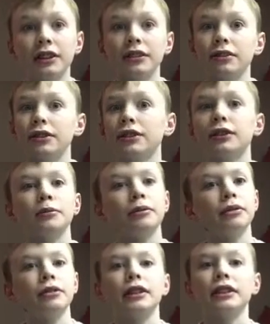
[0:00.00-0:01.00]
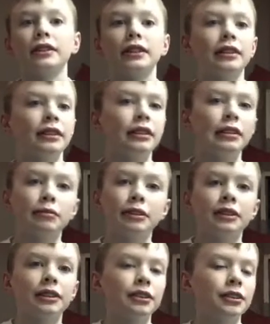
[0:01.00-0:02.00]
So just tell me what you guys think in the
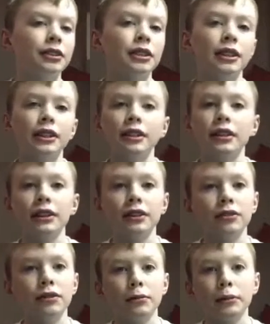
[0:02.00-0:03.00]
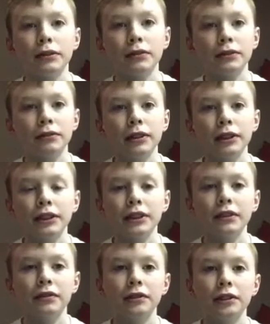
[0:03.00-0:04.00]
comments section. Thank you so much for watching
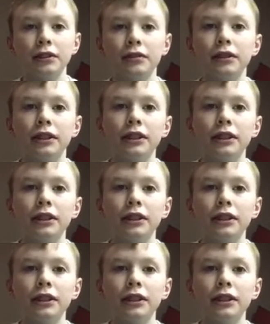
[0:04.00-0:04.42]
this video.